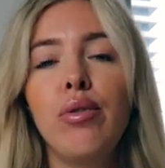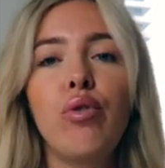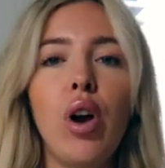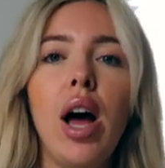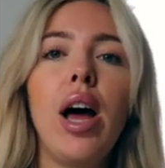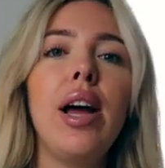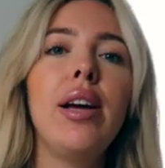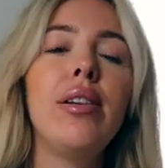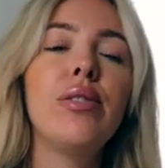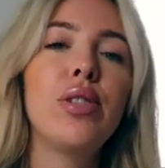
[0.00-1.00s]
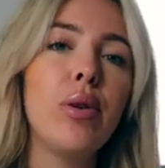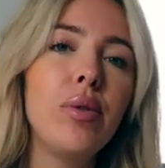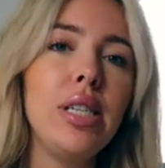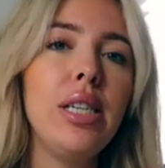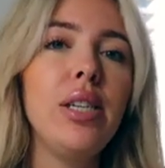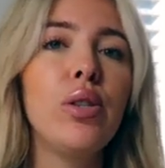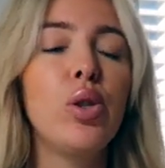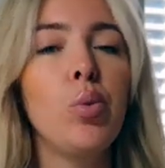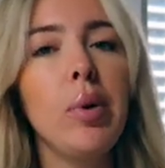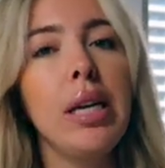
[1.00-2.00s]
fried, salty,
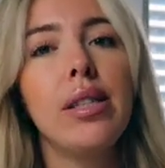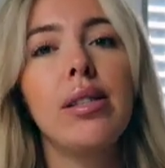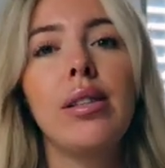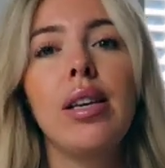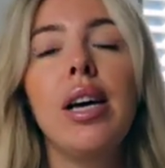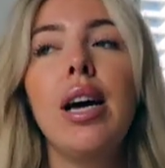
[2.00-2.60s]
sweet,